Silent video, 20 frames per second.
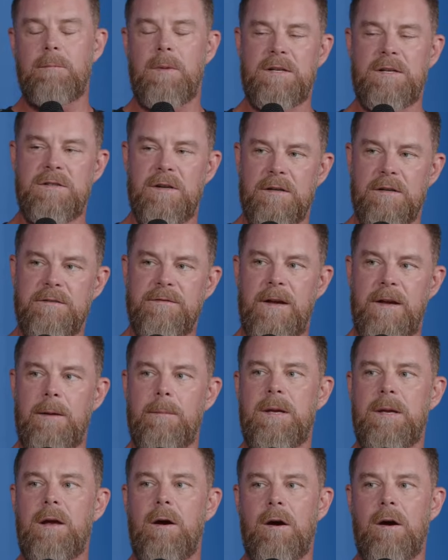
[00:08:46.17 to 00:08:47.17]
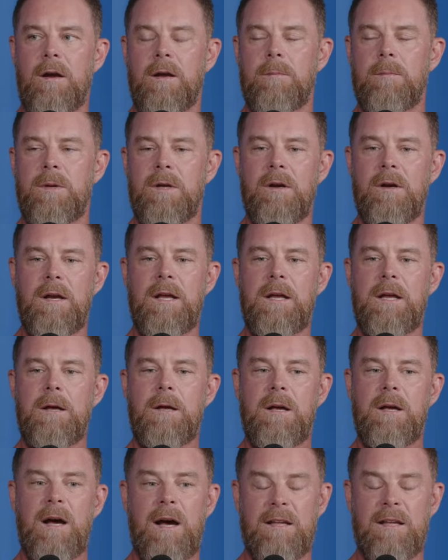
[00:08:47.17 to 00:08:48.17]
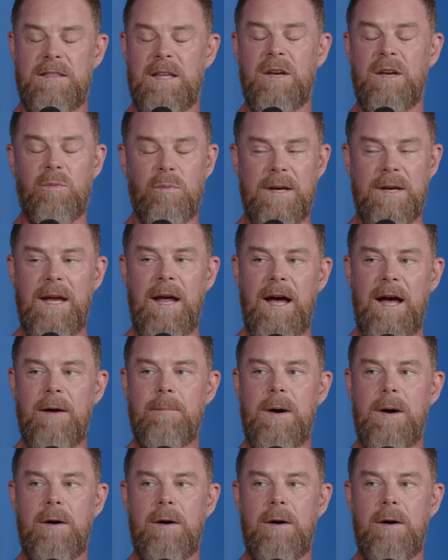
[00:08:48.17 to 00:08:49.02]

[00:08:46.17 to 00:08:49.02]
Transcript: my church family, our community, I think rehab.